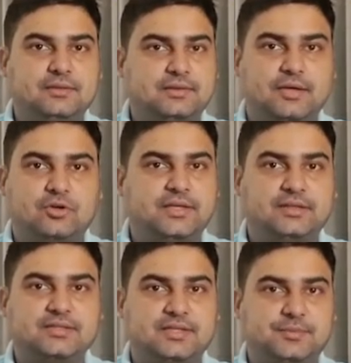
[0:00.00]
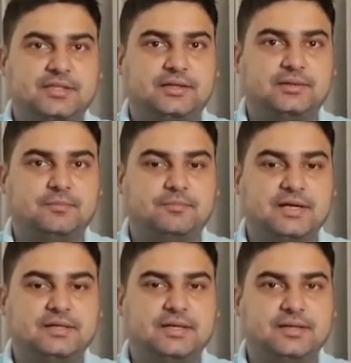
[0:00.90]
cannot take the same area.
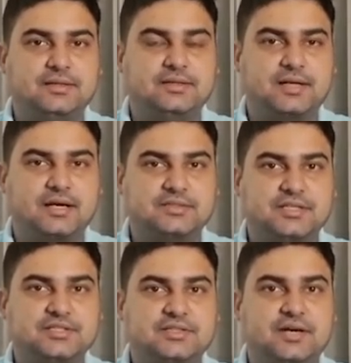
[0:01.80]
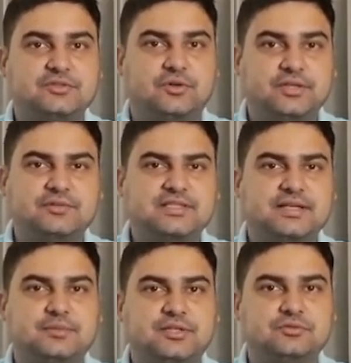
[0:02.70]
But here the change in draft is only 1
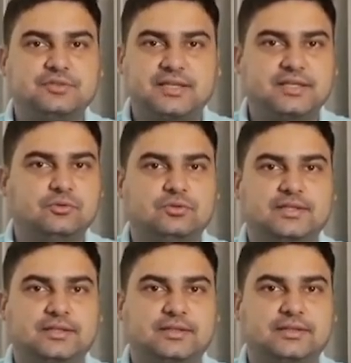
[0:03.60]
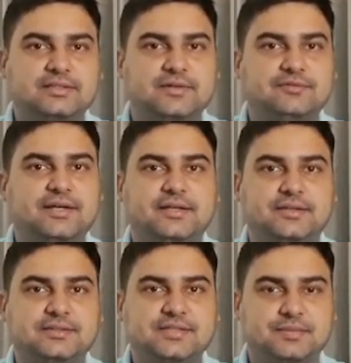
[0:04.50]
centimeter, so we can ignore the area. That's why we are
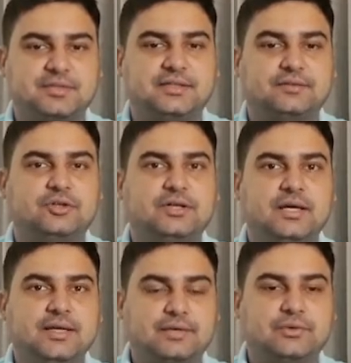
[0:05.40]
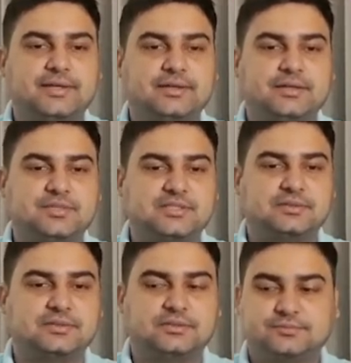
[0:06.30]
taking the same area for calculating TPC.
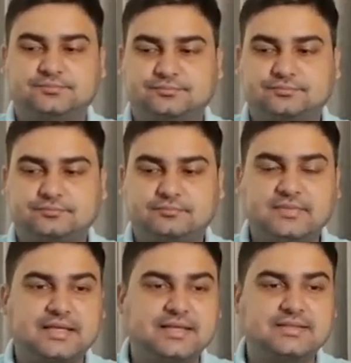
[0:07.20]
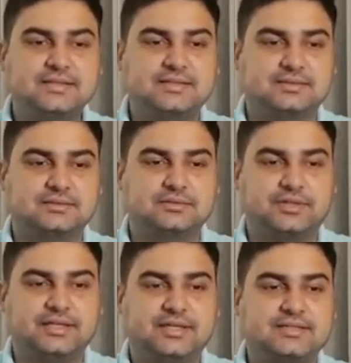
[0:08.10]
That's the reason. So
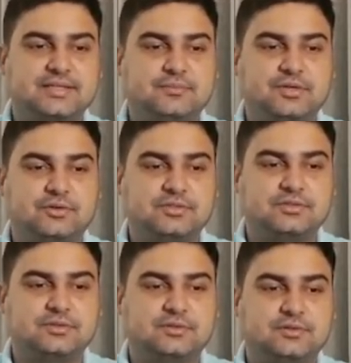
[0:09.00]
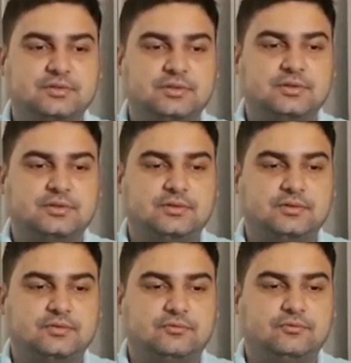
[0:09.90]
area is same because
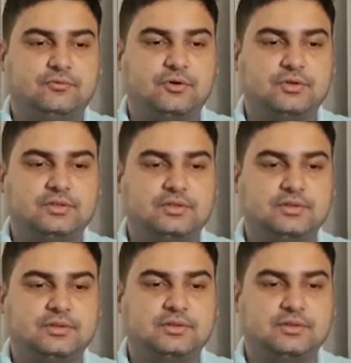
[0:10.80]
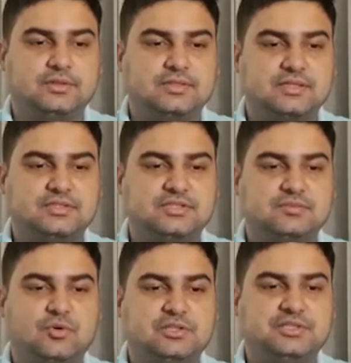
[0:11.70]
for such a
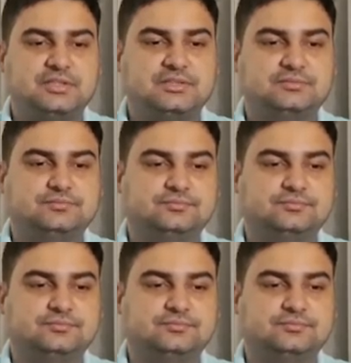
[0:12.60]
small change,